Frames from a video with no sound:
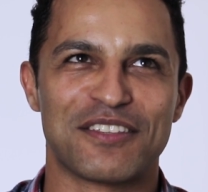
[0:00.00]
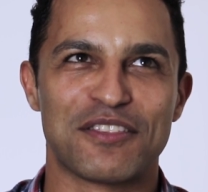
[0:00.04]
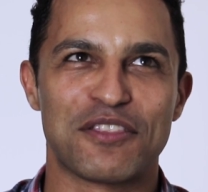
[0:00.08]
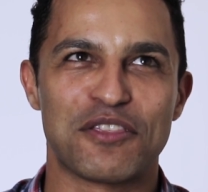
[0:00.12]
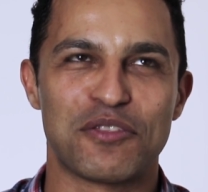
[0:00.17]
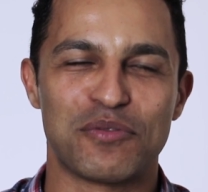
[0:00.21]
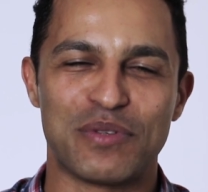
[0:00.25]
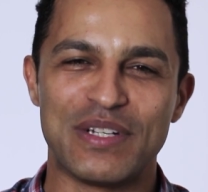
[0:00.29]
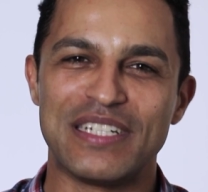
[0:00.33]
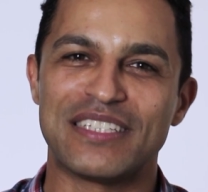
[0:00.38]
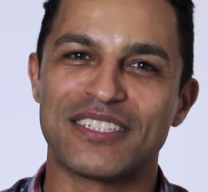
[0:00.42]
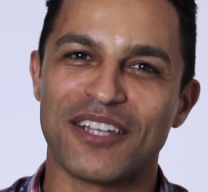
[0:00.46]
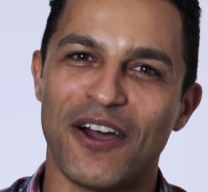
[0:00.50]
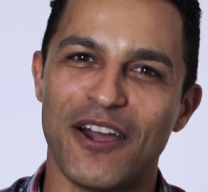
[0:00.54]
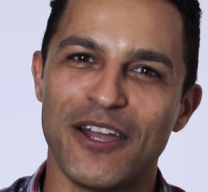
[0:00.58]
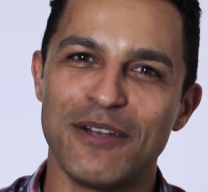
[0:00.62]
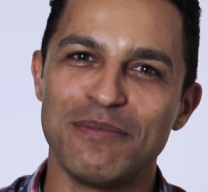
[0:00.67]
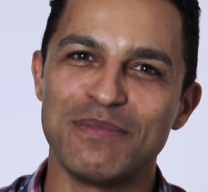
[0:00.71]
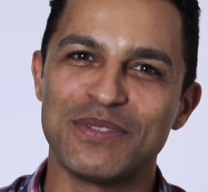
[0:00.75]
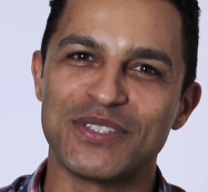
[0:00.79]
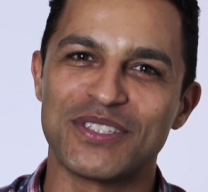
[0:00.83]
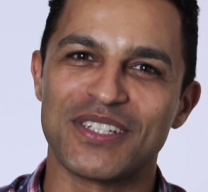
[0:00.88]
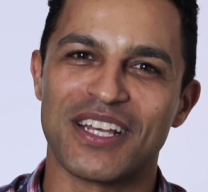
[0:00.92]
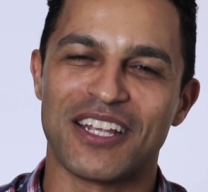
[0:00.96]
3
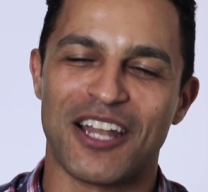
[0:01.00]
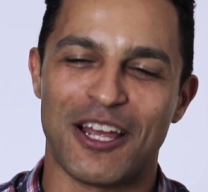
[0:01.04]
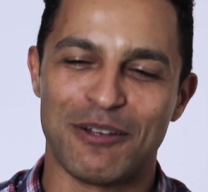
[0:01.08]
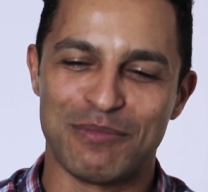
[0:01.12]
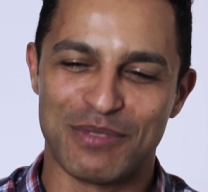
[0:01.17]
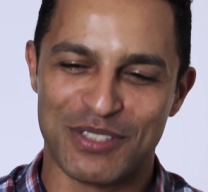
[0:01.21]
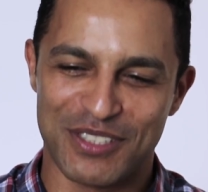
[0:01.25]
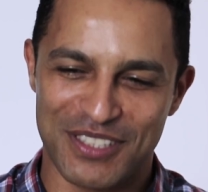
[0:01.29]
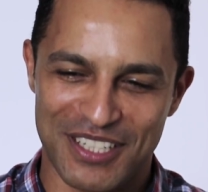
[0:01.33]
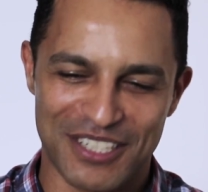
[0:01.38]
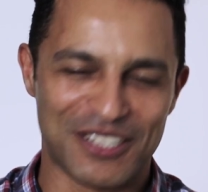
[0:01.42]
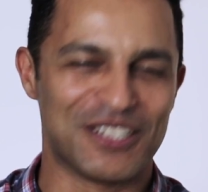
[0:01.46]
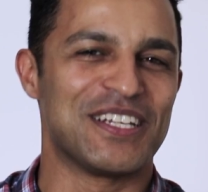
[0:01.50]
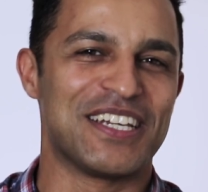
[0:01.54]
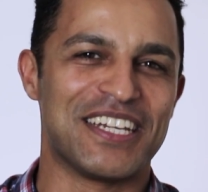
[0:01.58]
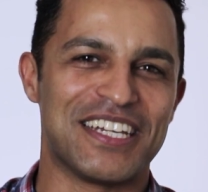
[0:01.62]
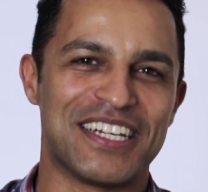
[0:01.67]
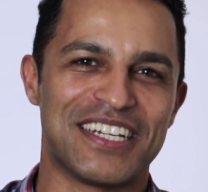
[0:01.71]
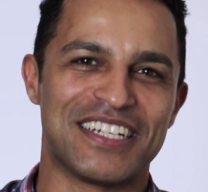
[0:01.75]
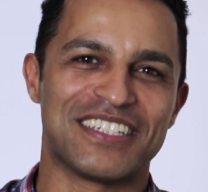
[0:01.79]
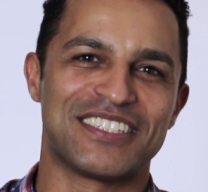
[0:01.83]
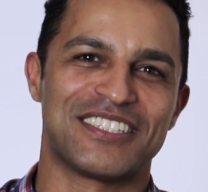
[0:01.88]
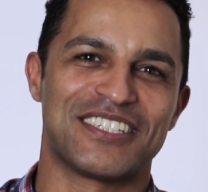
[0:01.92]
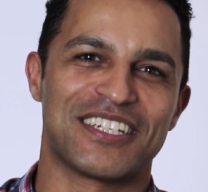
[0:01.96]
times and I'm still
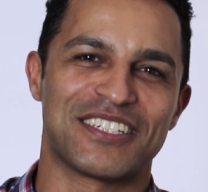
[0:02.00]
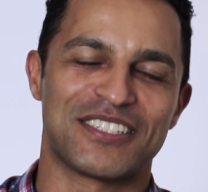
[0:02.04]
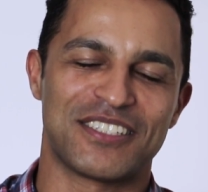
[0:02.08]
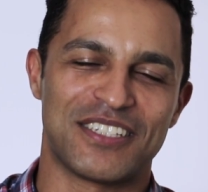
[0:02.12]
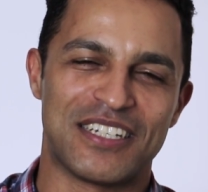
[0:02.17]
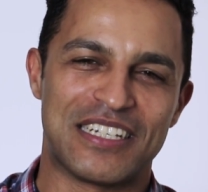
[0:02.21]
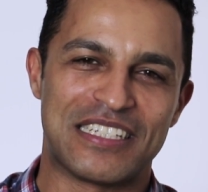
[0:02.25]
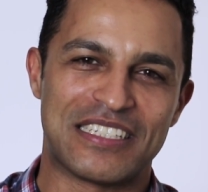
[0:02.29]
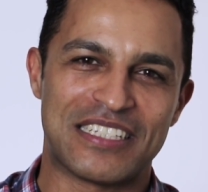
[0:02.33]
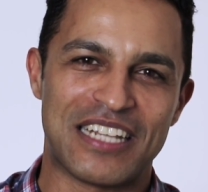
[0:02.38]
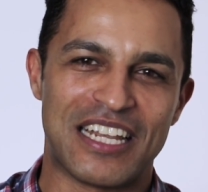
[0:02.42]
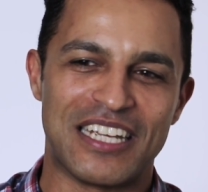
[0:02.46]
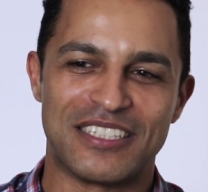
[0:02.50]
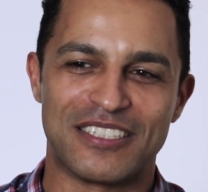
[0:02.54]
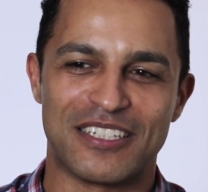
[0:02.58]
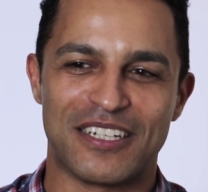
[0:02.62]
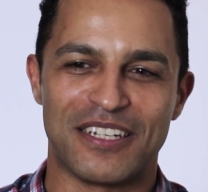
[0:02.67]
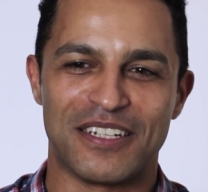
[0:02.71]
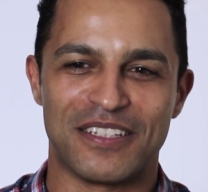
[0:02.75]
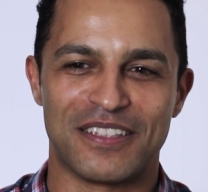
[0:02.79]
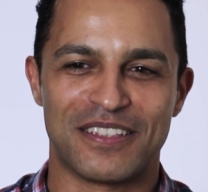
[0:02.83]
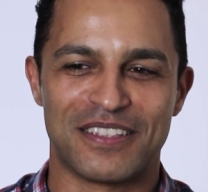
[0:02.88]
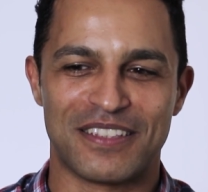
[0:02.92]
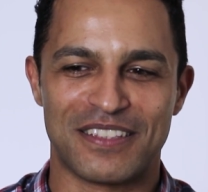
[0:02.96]
here 6 years
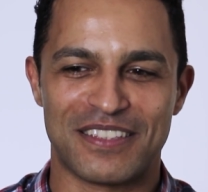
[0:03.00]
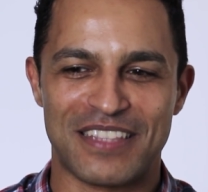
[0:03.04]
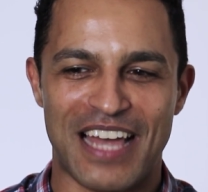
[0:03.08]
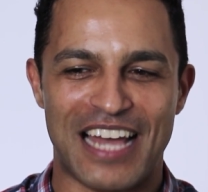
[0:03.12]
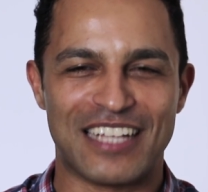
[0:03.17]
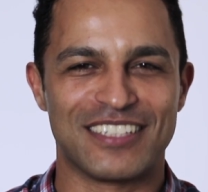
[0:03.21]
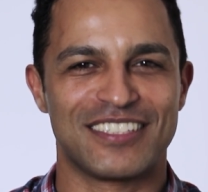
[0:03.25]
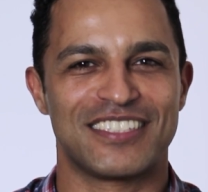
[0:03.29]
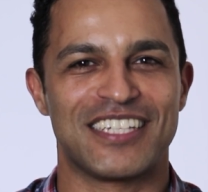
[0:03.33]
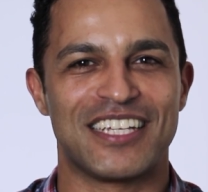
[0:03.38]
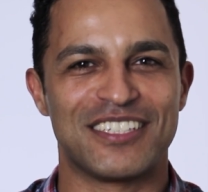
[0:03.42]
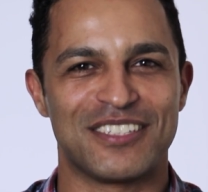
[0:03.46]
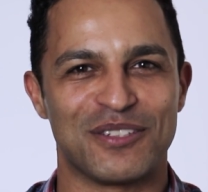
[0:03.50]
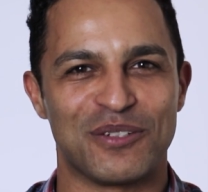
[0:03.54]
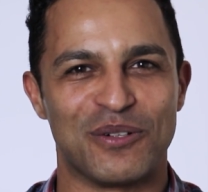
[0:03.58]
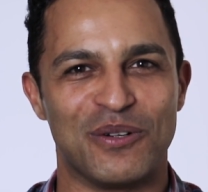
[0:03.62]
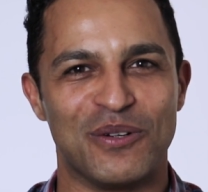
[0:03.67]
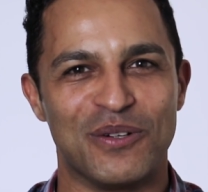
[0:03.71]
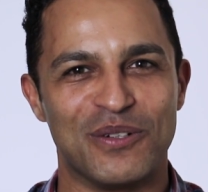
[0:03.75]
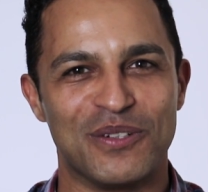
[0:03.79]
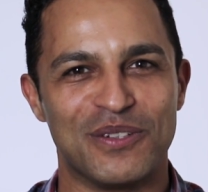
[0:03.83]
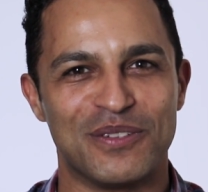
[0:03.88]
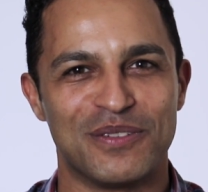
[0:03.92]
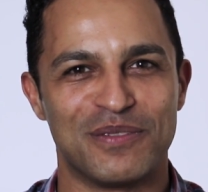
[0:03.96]
later. That says it
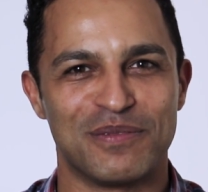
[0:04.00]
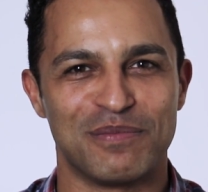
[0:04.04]
all,